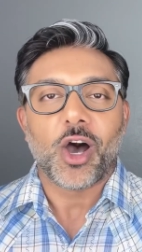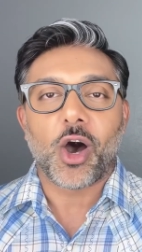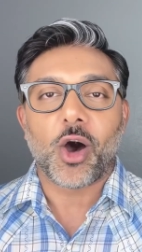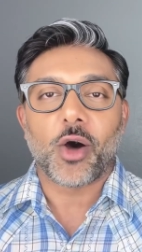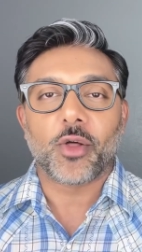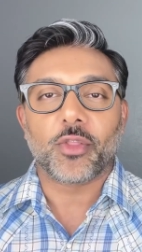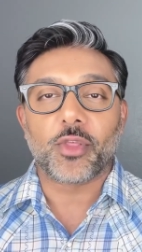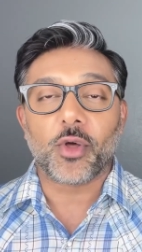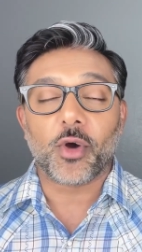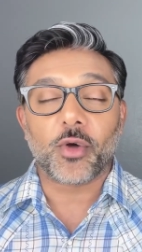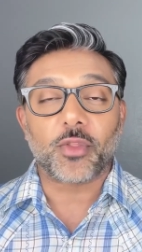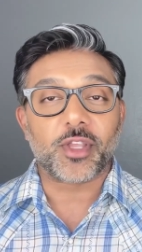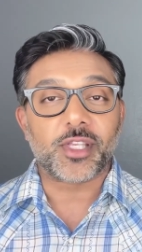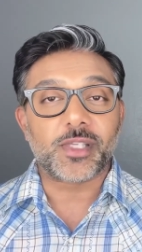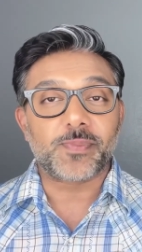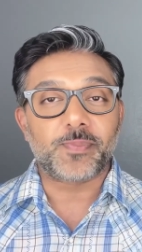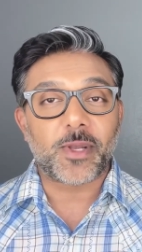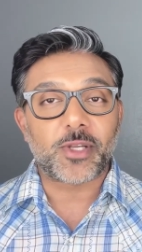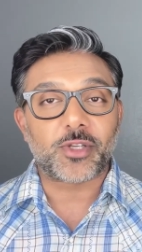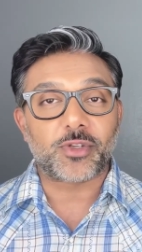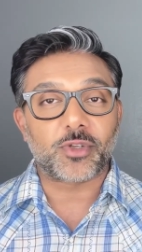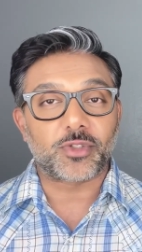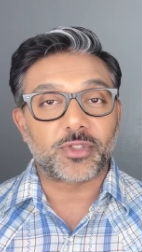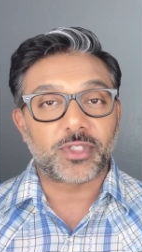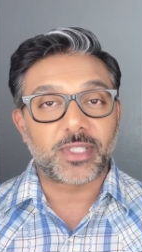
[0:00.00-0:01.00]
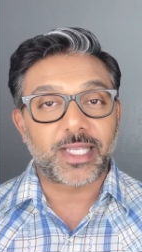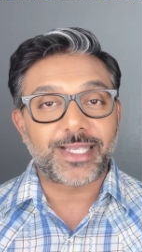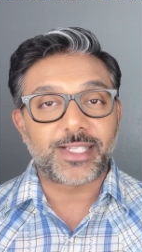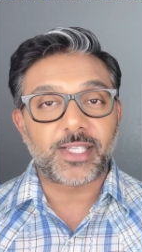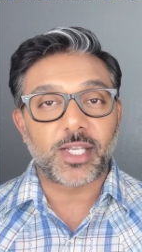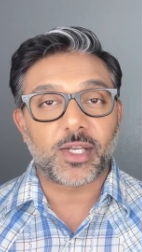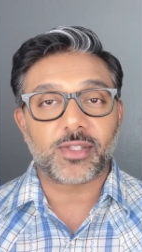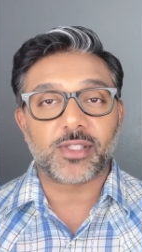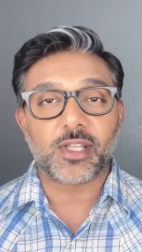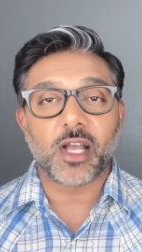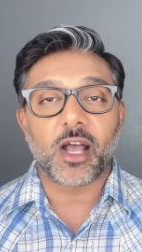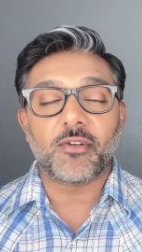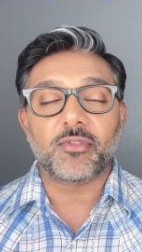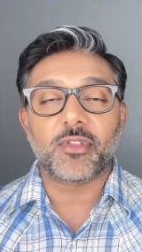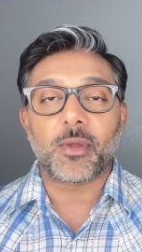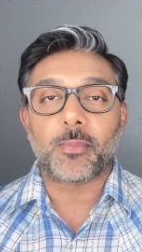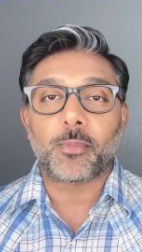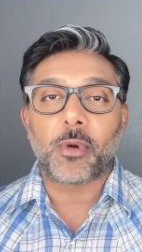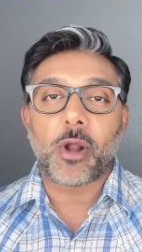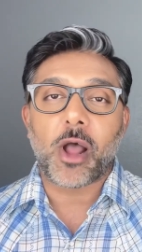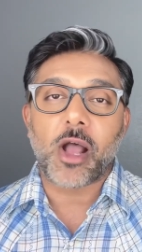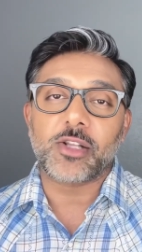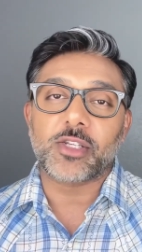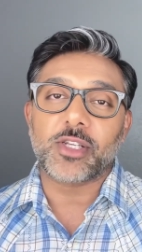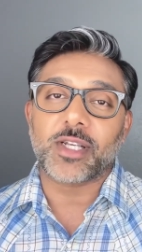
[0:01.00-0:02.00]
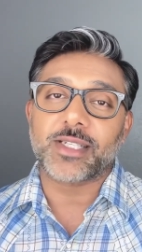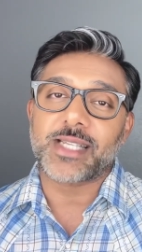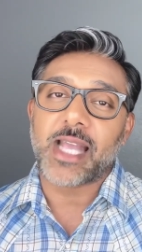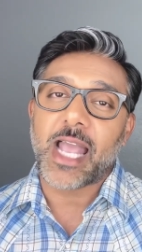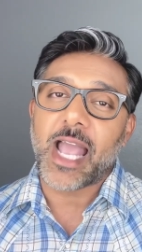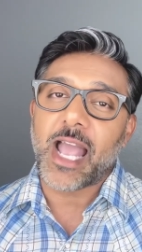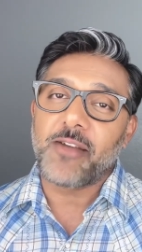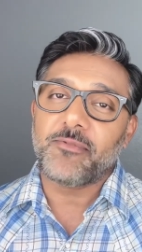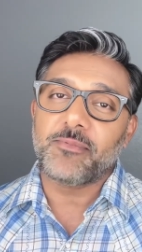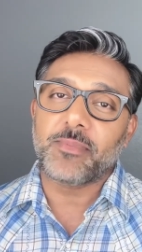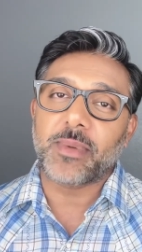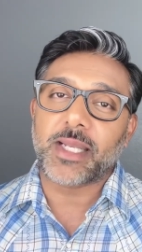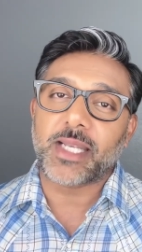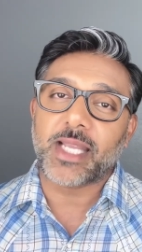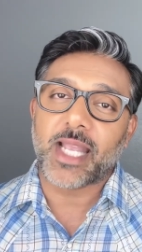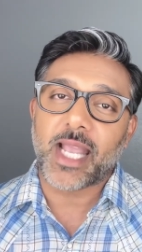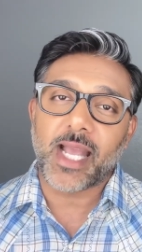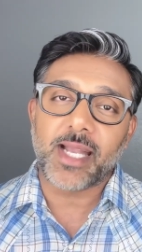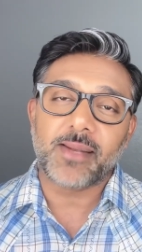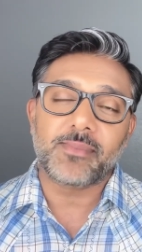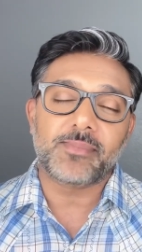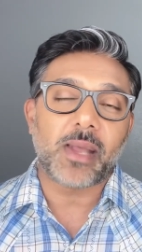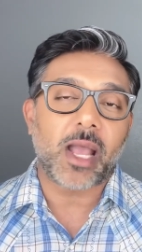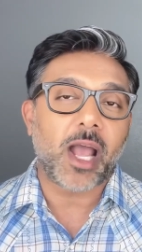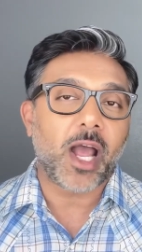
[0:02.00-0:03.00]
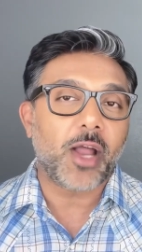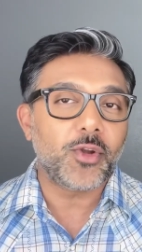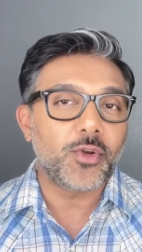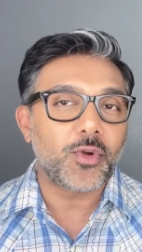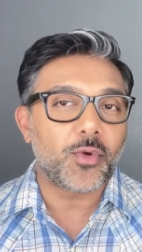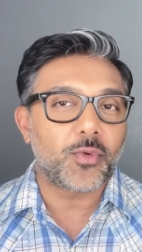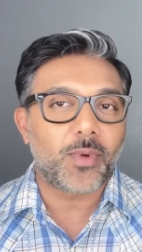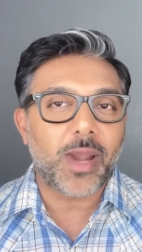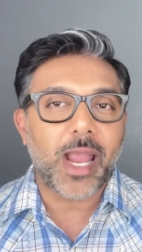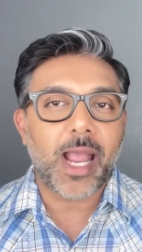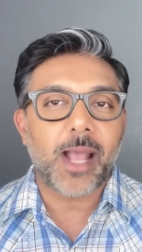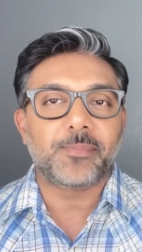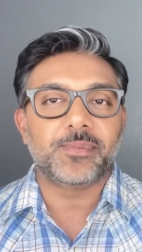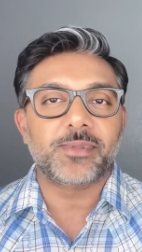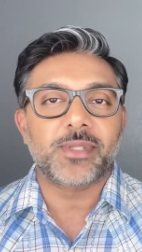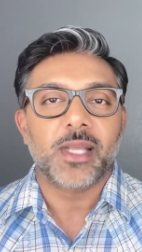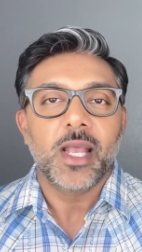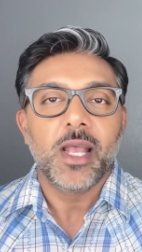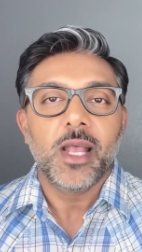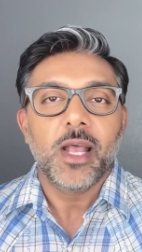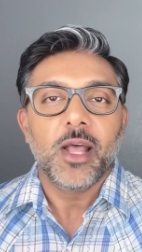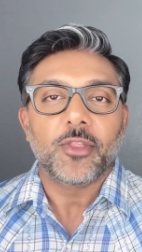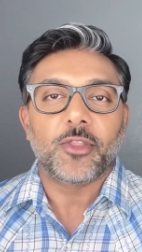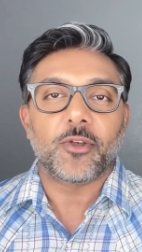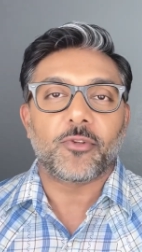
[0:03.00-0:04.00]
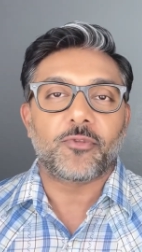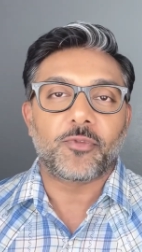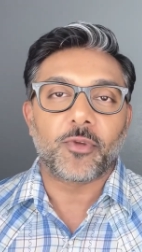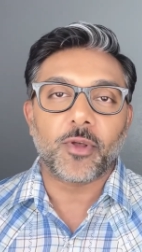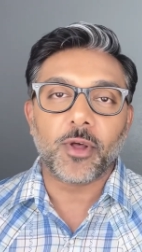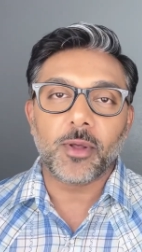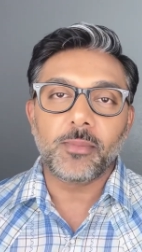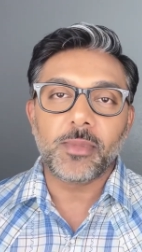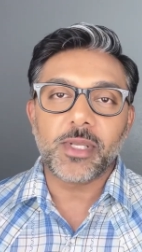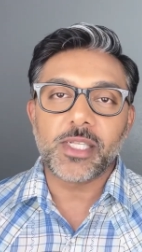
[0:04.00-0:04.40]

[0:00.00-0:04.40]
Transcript: Although the special details of the project have been kept under wraps, the film